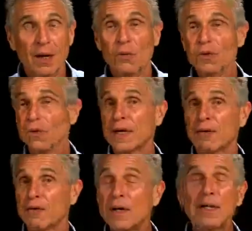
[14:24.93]
When you
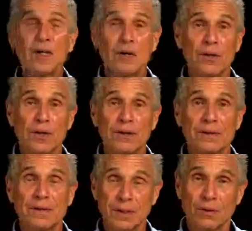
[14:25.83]
get really good,
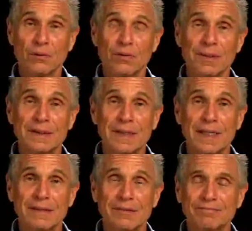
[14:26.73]
the old woman
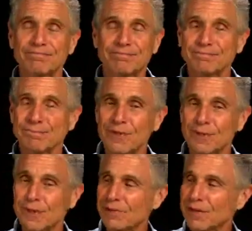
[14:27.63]
said, you
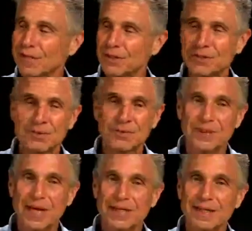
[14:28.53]
don't even need to do
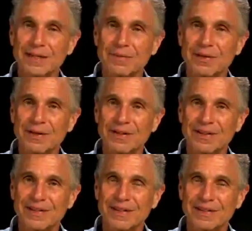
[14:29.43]
that anymore.
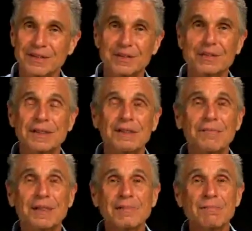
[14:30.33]
You just
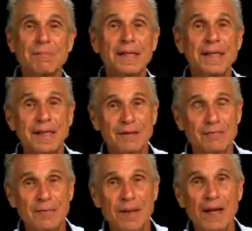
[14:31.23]
simply be,
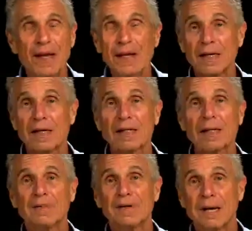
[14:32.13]
and
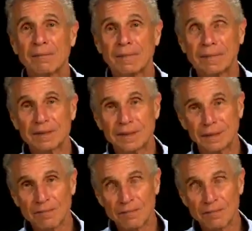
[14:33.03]
life happens